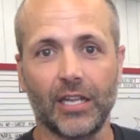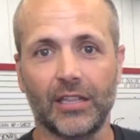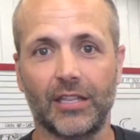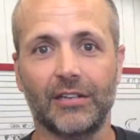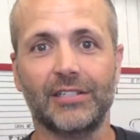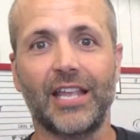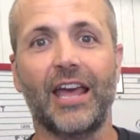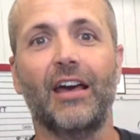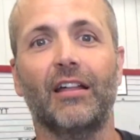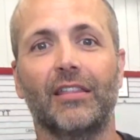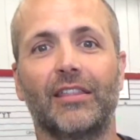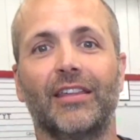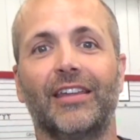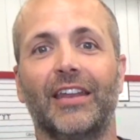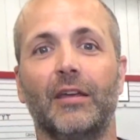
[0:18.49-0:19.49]
it, there's
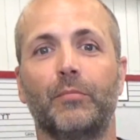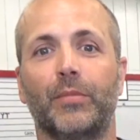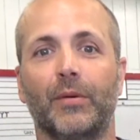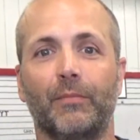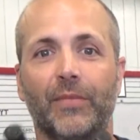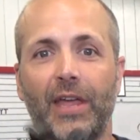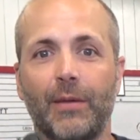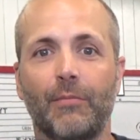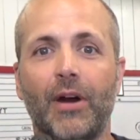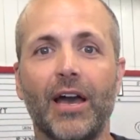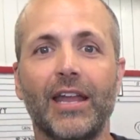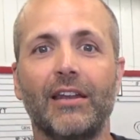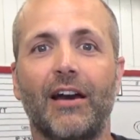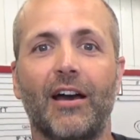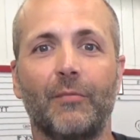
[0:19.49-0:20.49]
health in it, but they
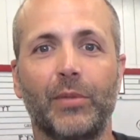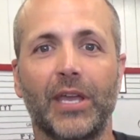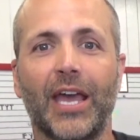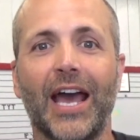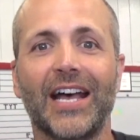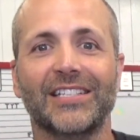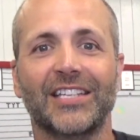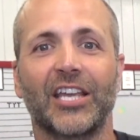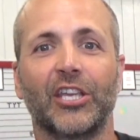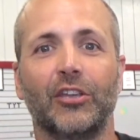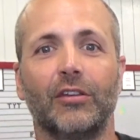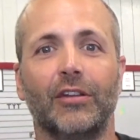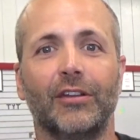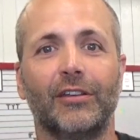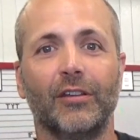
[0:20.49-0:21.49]
might not be asking
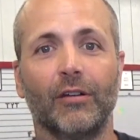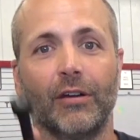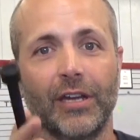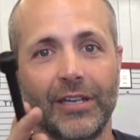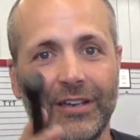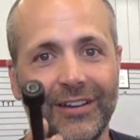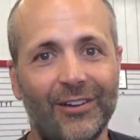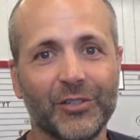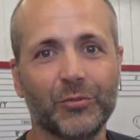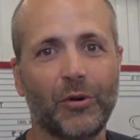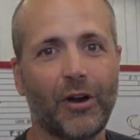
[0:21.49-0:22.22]
you to do it, and here's